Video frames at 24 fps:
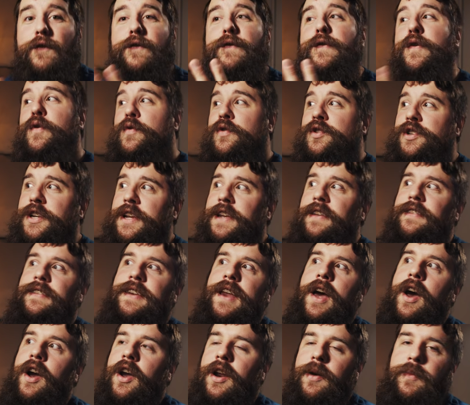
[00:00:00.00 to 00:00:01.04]
Fuji is
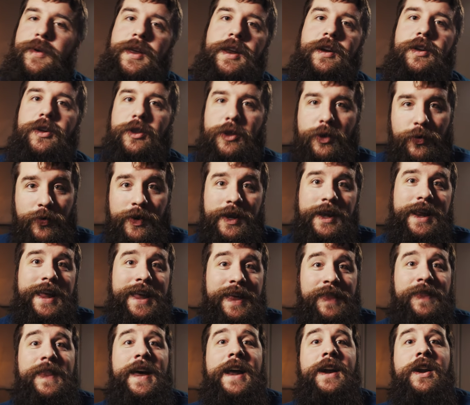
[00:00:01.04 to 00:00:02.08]
now gonna be included
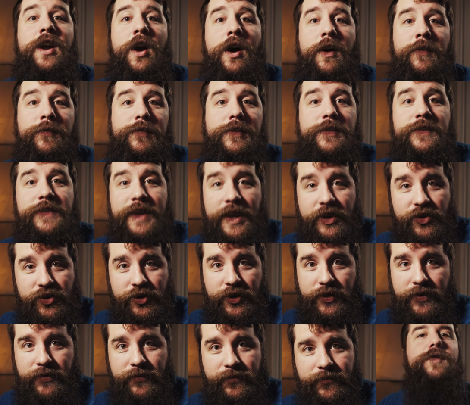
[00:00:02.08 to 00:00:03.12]
in that
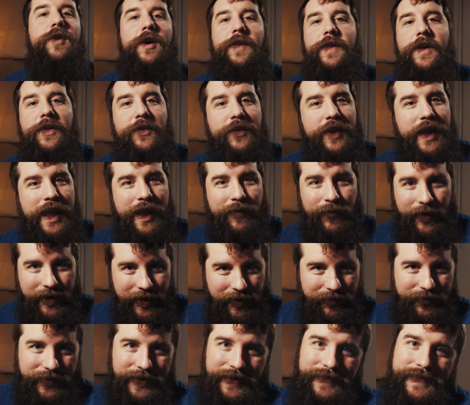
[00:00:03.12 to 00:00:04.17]
conversation. For all the other camera
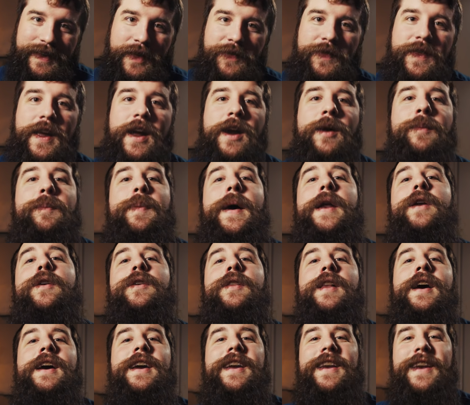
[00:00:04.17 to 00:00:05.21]
companies out there,
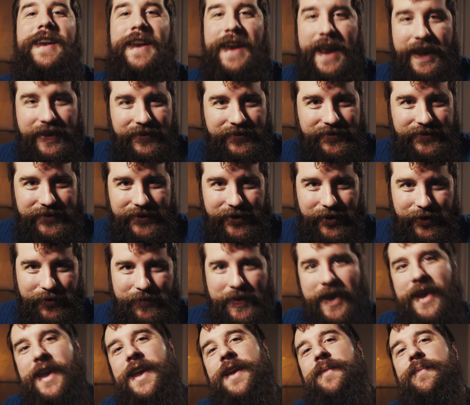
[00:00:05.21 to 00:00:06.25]
better luck next year
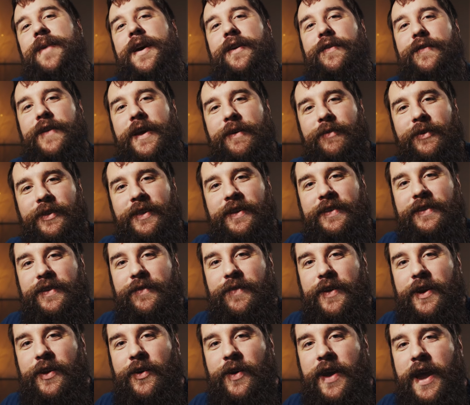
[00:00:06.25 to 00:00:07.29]
making my favorite list
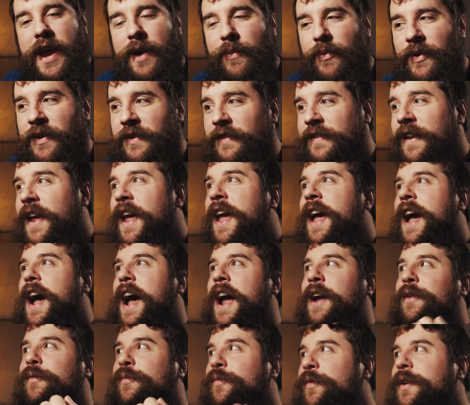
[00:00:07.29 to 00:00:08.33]
of video cameras.
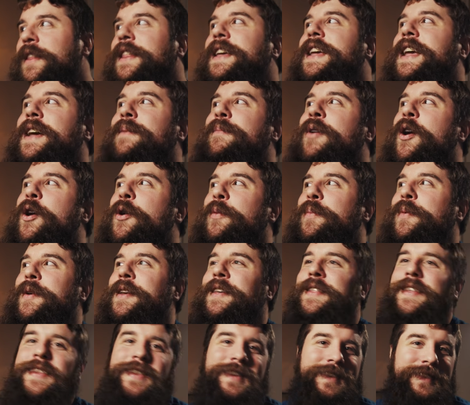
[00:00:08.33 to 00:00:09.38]
I really am
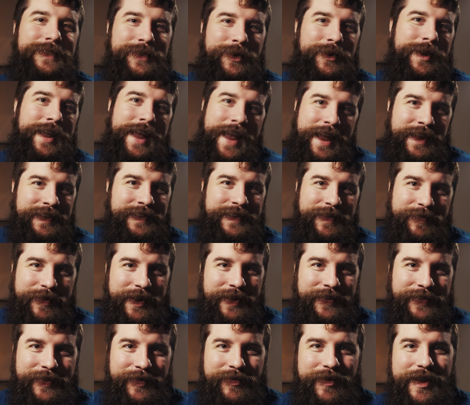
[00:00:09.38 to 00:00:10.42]
hoping that the Sony
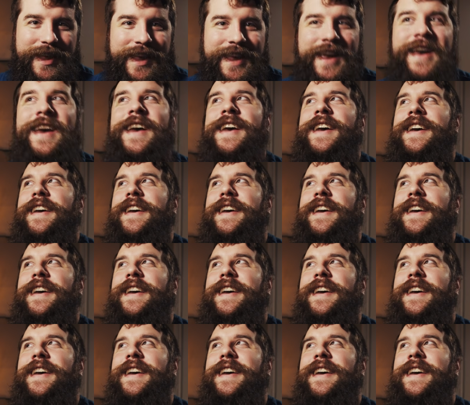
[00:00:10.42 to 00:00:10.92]
a7S III